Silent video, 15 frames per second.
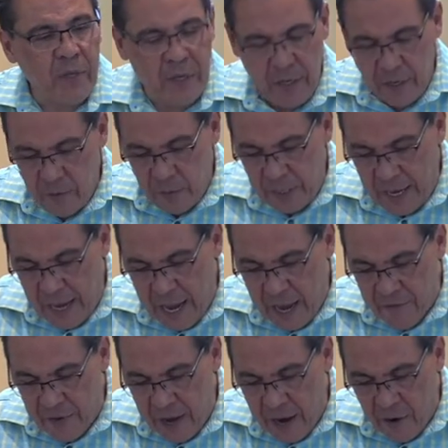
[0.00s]
Here we
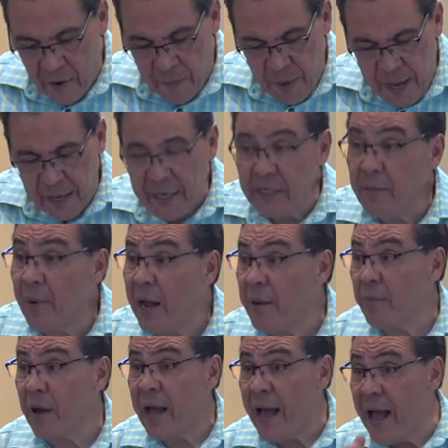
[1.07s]
have Aramaic. And the
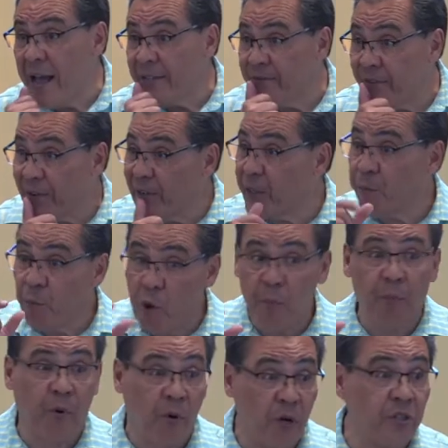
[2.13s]
Bible has very small
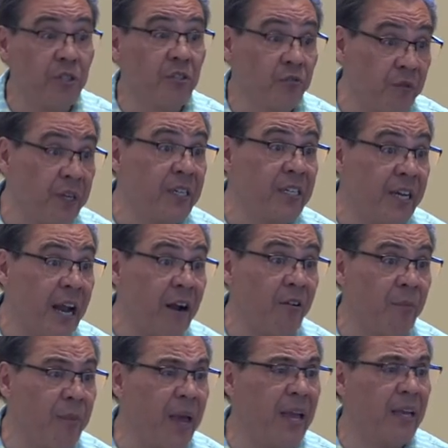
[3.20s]
portions written in
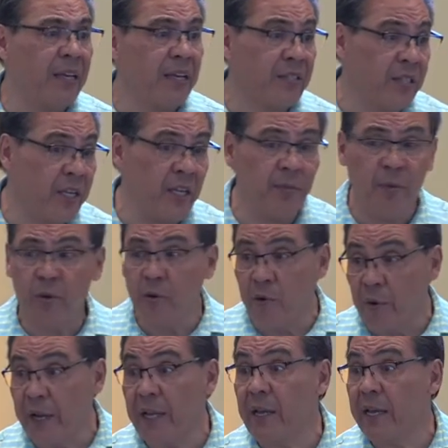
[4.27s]
Aramaic. It's Hebrew,
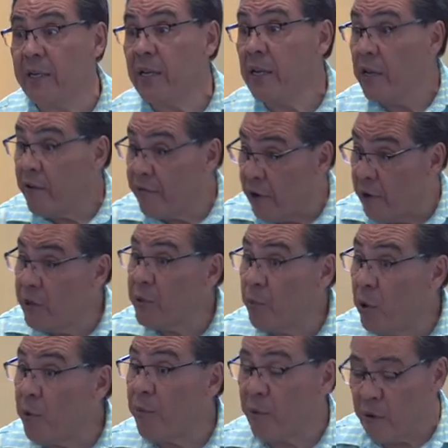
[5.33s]
Greek, and very
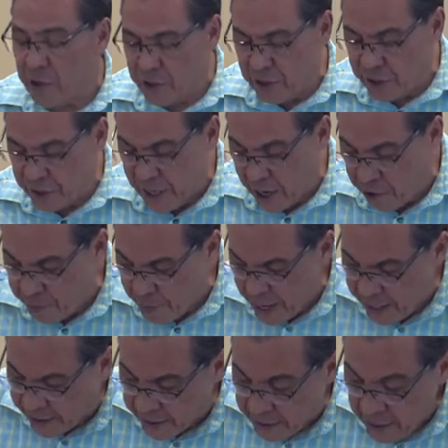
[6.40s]
small portions in
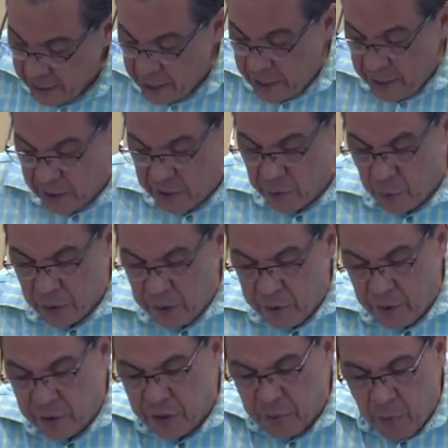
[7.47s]
Aramaic. And here's one of
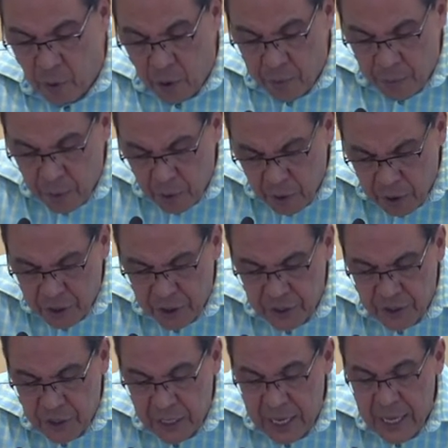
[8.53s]
those small
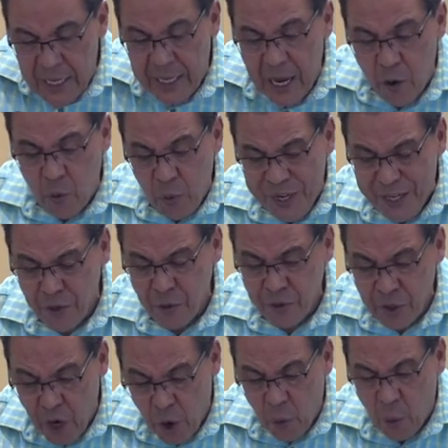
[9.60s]
portions. Now, we don't
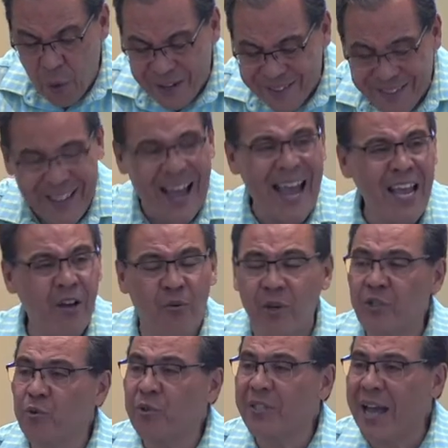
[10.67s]
know what
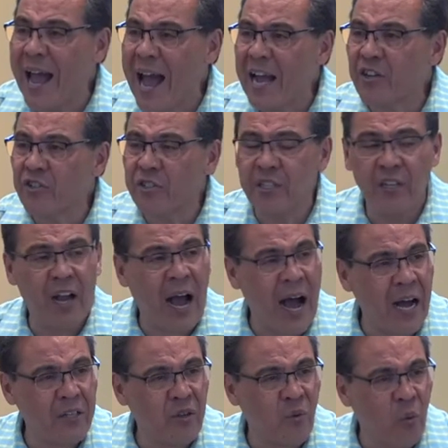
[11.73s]
language was actually
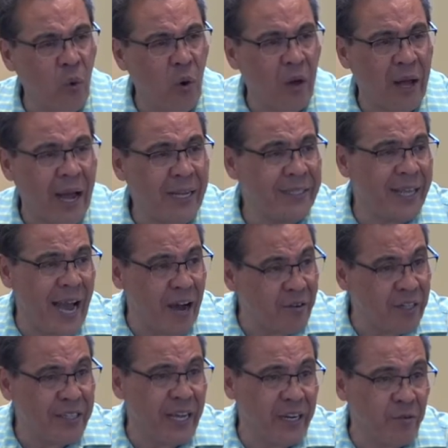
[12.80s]
on the wall. I
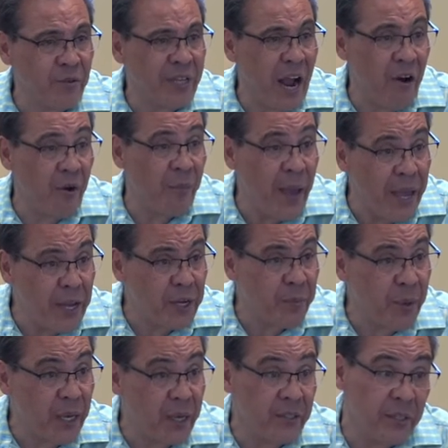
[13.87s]
doubted that it was Aramaic,
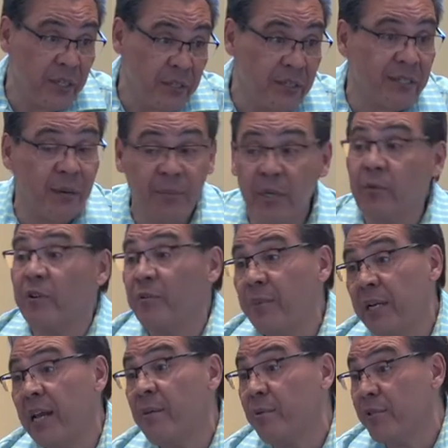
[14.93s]
because then somebody would have
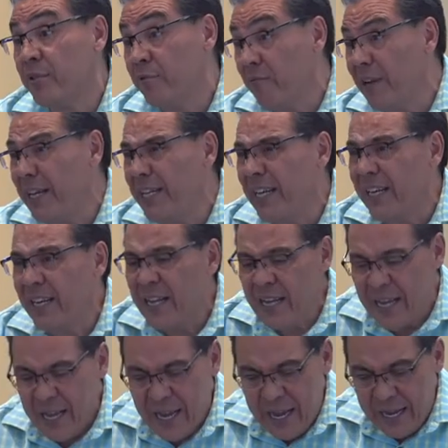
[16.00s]
been able to read it.
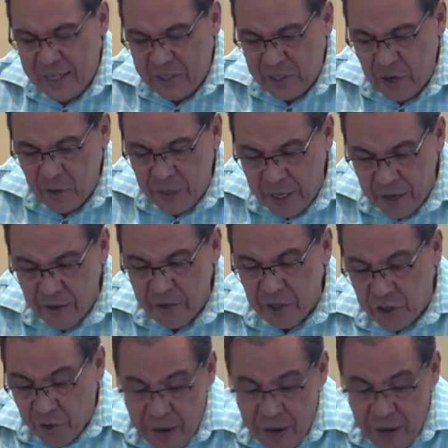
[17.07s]
And so here it's